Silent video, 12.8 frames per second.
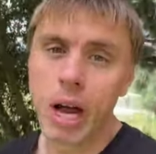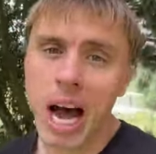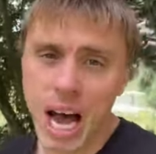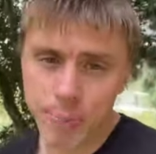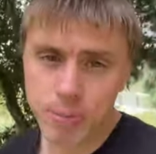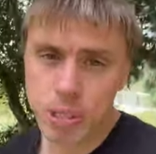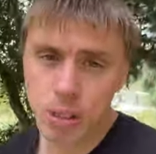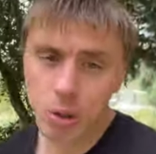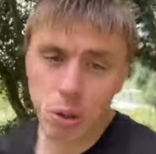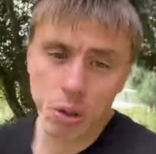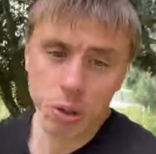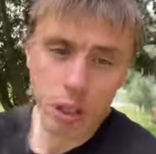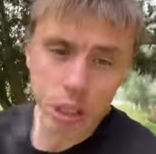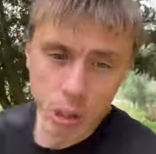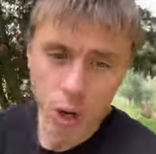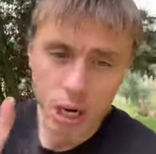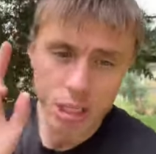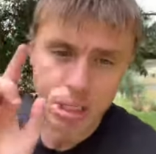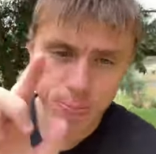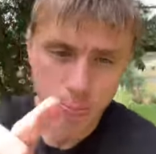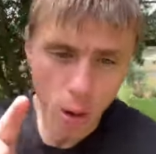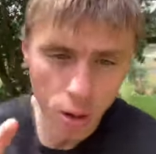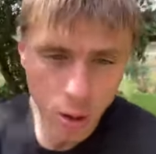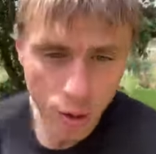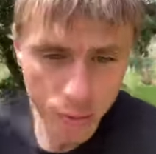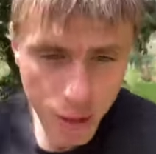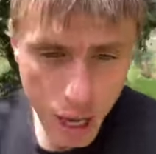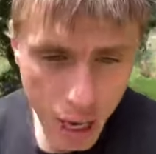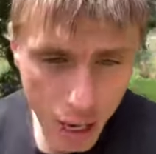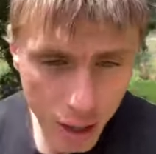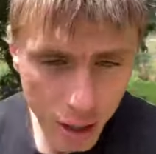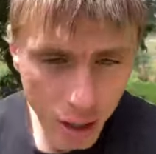Absolutely, you are spot on there.